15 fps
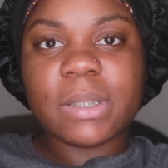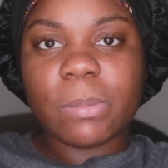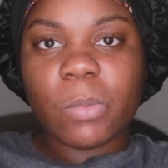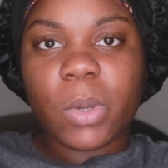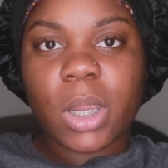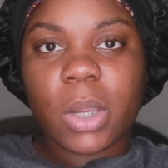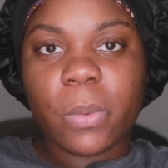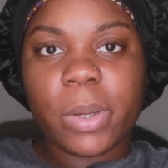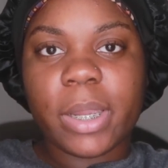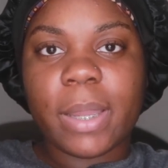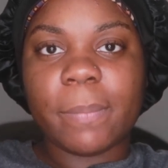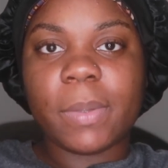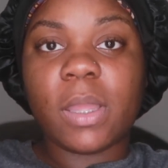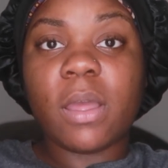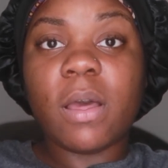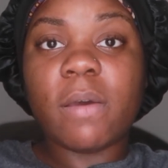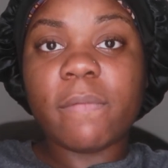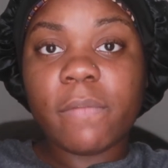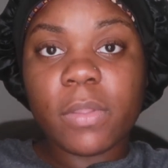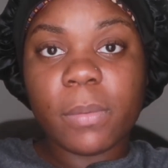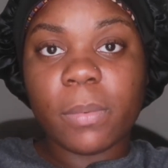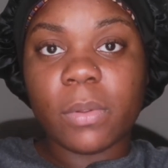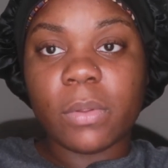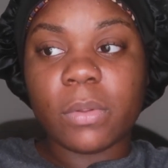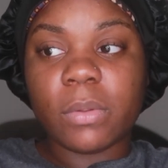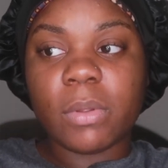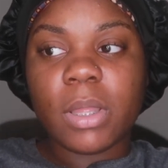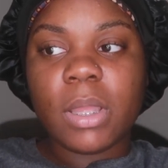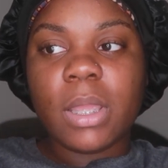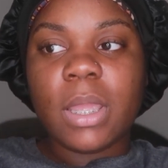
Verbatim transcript: somewhere where I'm comfortable